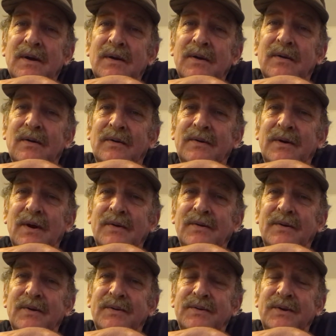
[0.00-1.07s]
You're on your edge of
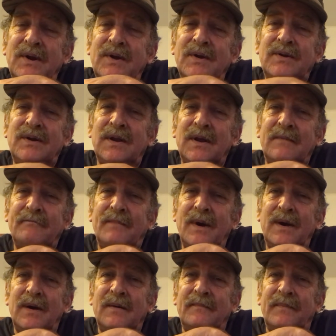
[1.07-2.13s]
your seat. It's like
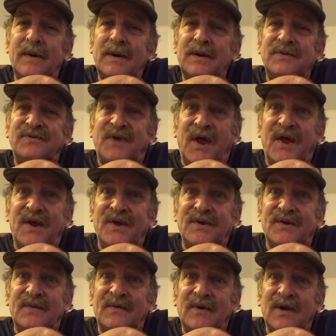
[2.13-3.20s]
better than fucking
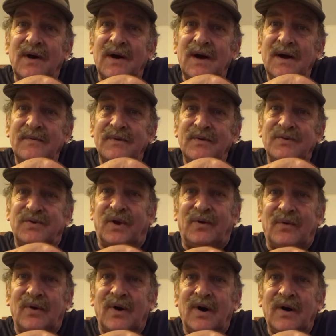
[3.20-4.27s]
Days of Our Lives and
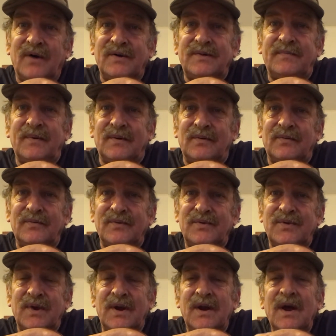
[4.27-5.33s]
General Hospital or
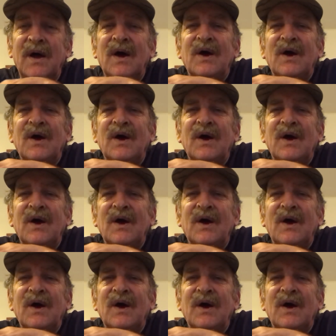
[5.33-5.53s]
shit.